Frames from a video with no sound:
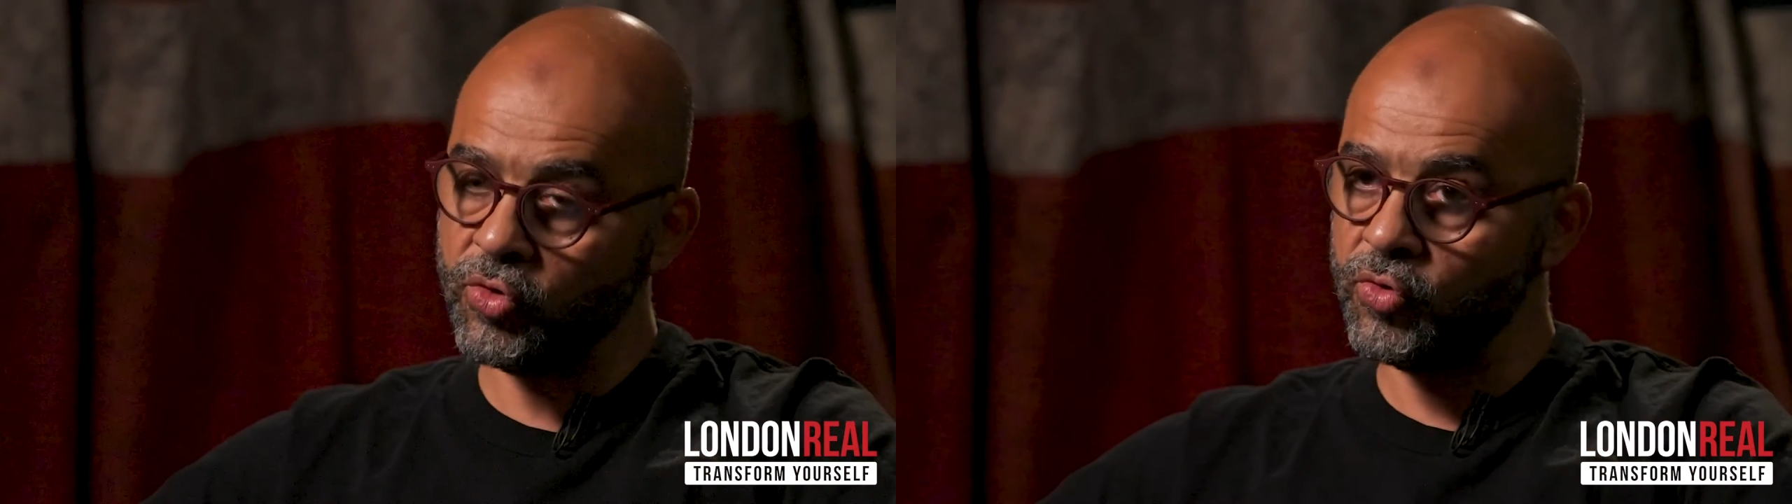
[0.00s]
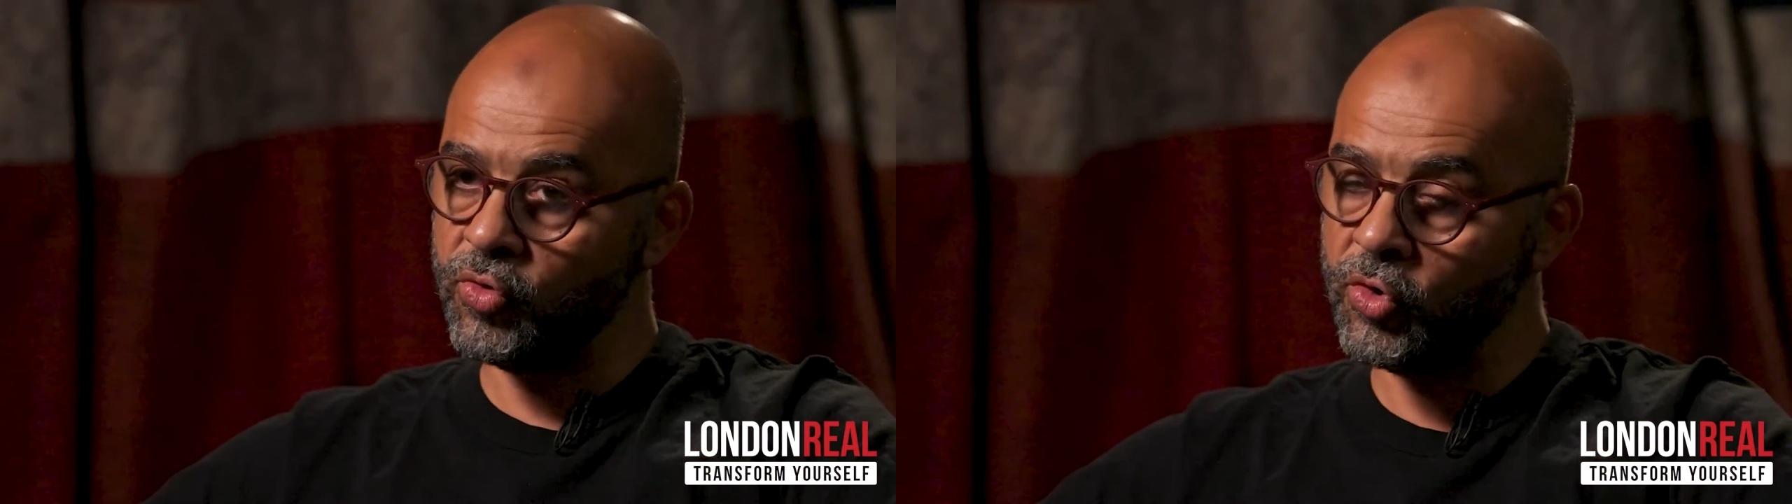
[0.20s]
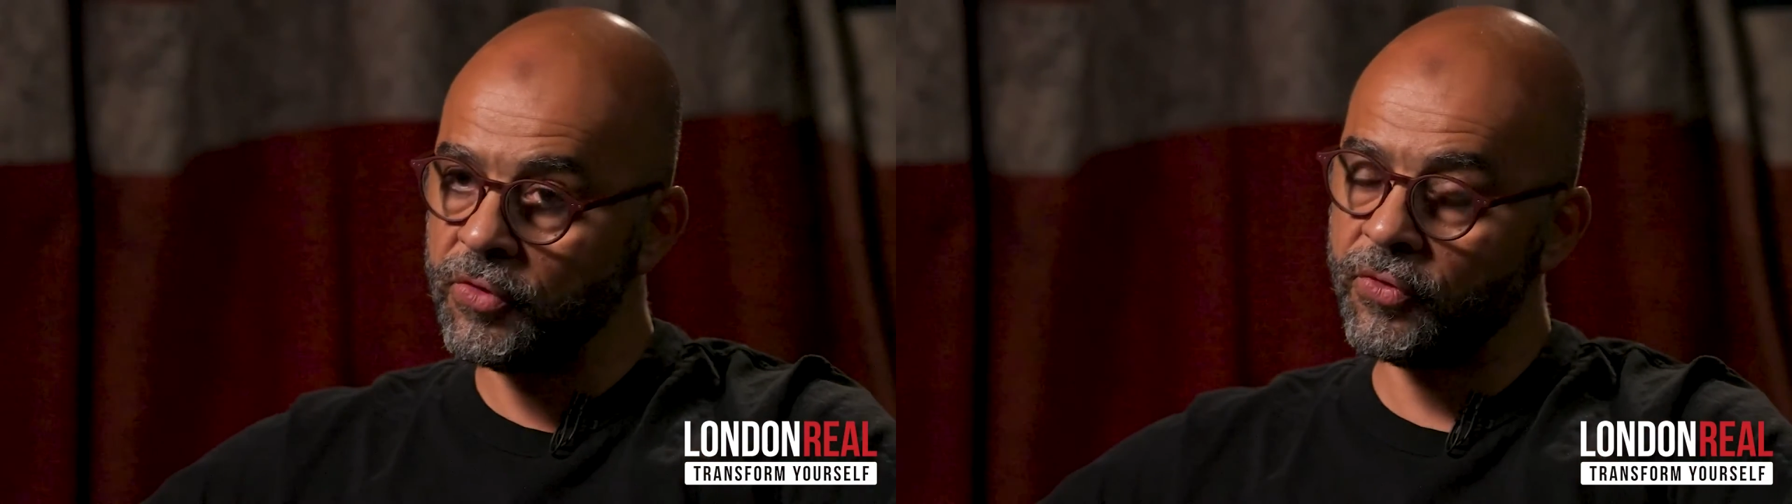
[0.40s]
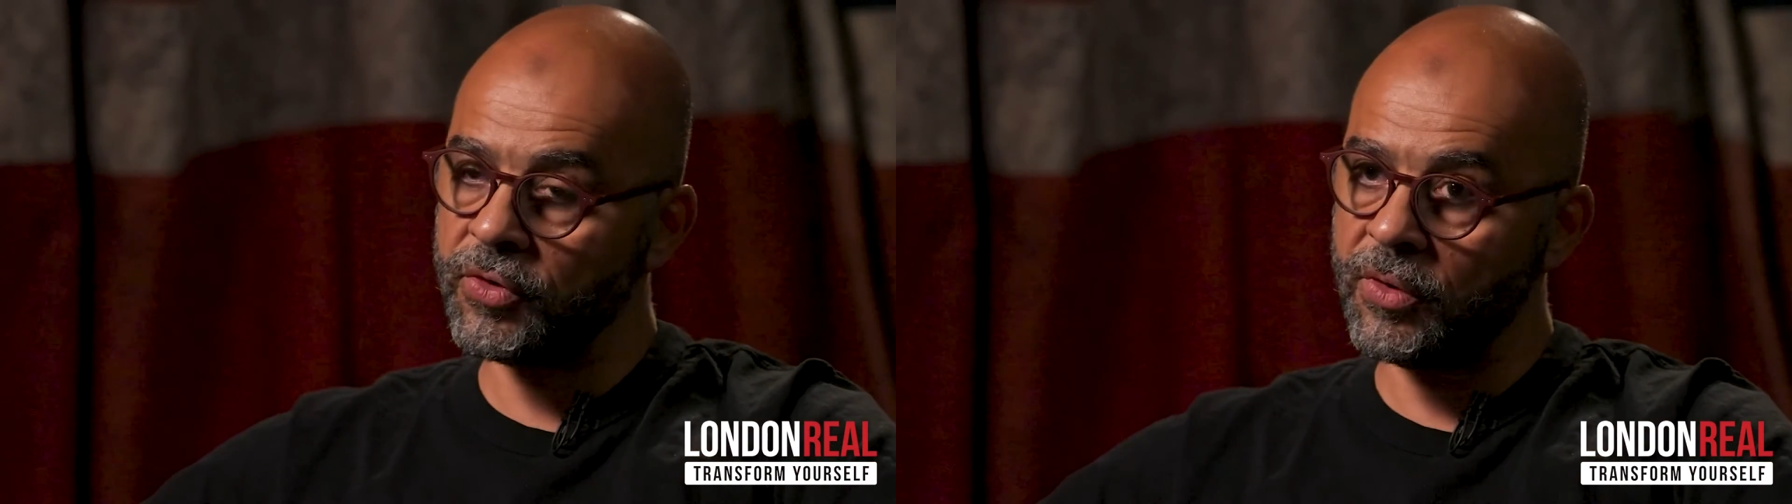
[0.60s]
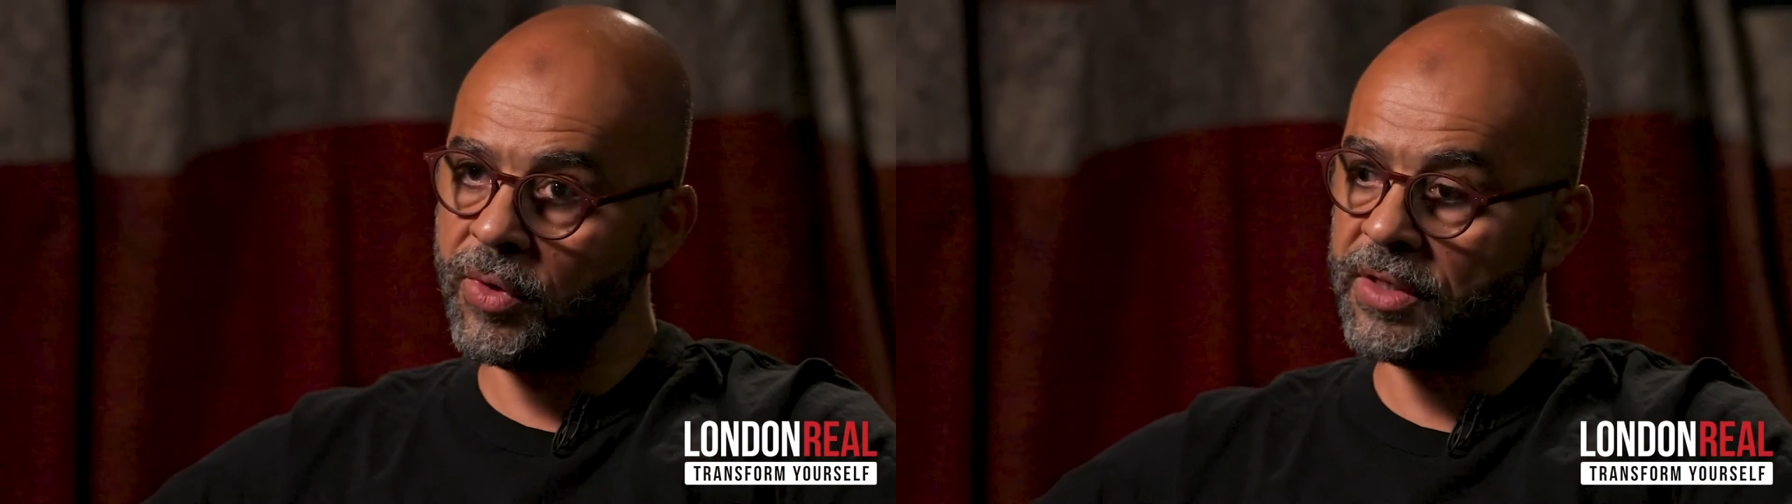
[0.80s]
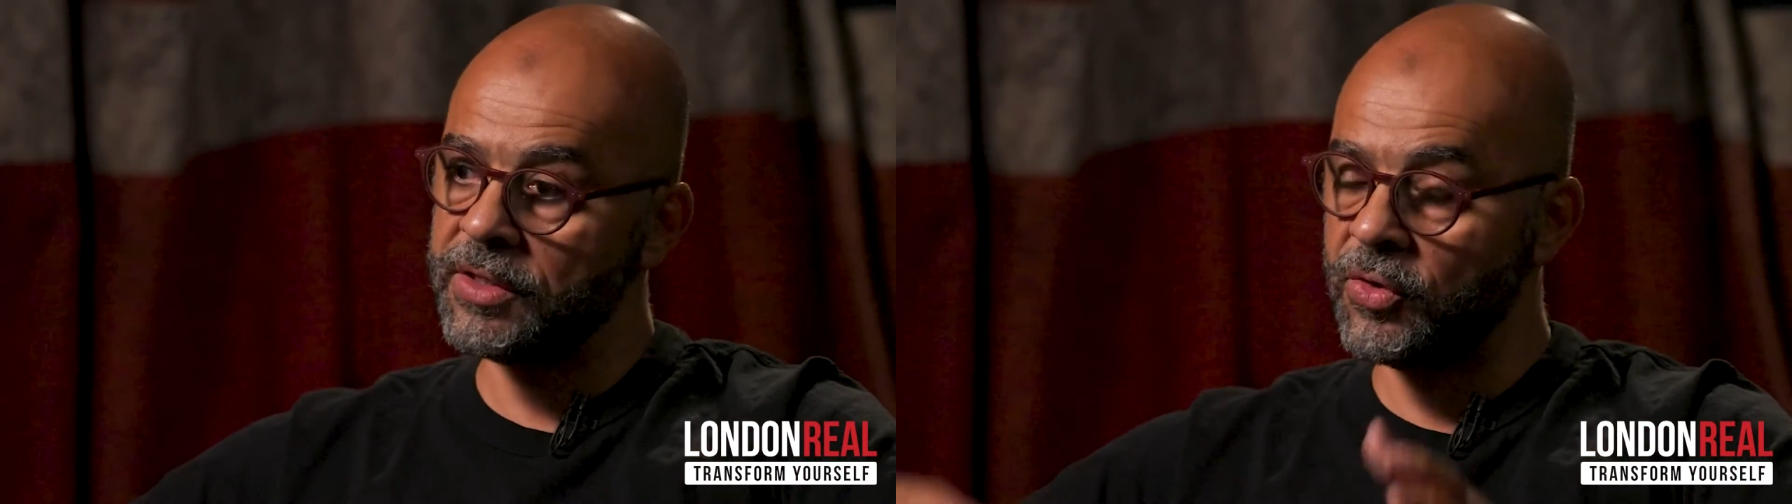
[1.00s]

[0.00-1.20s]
do good for the world.